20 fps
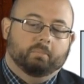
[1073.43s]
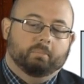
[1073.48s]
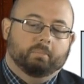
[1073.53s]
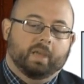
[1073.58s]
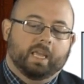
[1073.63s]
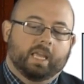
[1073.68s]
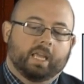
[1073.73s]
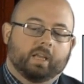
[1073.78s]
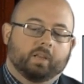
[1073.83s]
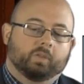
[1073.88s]

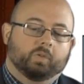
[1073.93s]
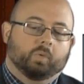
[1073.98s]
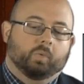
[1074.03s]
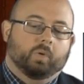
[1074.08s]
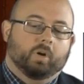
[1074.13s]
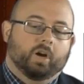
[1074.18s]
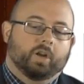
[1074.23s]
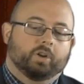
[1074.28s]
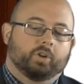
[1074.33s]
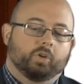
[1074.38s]
being the
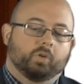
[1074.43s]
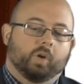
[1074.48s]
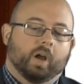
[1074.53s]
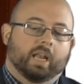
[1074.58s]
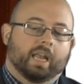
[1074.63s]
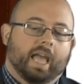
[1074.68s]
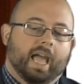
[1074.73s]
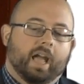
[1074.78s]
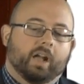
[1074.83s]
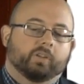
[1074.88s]
one who
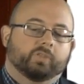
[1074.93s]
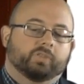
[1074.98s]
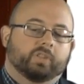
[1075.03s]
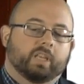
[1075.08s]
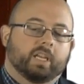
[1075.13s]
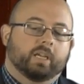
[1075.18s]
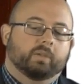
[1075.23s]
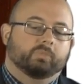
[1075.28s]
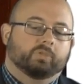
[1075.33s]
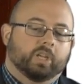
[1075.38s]
allows
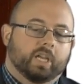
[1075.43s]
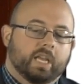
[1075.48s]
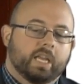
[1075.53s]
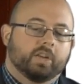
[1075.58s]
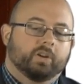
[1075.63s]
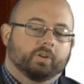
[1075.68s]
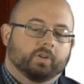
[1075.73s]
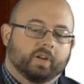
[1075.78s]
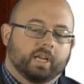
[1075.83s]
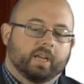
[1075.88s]
them to
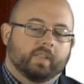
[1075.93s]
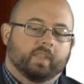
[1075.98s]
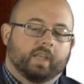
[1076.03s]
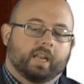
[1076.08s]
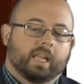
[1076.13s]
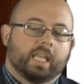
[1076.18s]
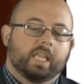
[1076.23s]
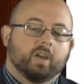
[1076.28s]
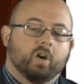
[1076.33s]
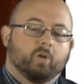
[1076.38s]
enter in, that
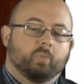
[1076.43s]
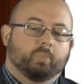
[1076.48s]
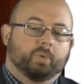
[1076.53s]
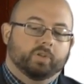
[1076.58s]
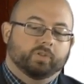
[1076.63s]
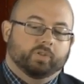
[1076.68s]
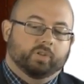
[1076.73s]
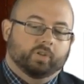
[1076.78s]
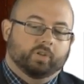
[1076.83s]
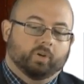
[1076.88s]
He
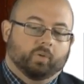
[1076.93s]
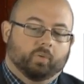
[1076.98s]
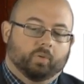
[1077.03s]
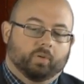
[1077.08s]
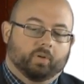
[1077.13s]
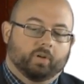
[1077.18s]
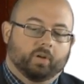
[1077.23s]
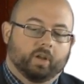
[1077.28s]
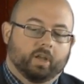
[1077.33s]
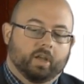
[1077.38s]
opens the
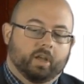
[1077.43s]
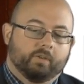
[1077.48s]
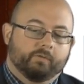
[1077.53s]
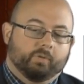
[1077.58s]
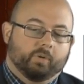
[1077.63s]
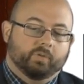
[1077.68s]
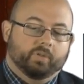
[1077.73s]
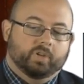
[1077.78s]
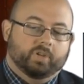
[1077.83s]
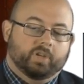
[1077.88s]
door
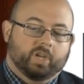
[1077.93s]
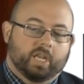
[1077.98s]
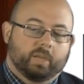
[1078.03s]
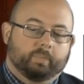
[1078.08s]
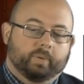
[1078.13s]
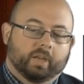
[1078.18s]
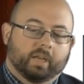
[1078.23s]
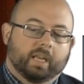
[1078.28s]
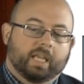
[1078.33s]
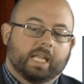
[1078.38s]
for the
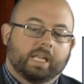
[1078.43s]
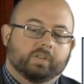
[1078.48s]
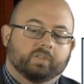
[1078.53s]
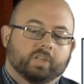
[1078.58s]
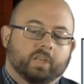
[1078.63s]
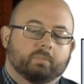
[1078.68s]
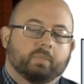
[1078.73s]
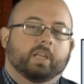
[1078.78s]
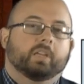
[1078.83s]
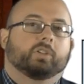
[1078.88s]
sheep and leads
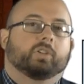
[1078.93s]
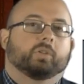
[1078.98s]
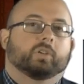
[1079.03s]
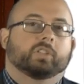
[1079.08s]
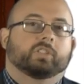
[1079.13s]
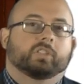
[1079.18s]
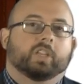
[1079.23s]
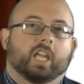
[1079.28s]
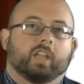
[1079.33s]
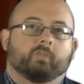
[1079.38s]
them into a
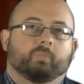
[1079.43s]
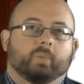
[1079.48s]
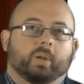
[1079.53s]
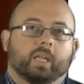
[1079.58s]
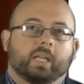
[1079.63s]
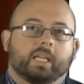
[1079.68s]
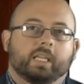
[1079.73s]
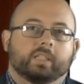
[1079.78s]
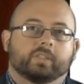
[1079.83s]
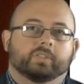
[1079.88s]
safe
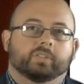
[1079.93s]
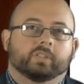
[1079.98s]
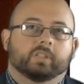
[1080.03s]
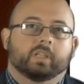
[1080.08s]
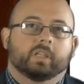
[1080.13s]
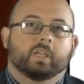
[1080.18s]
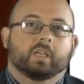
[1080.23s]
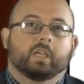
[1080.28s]
place.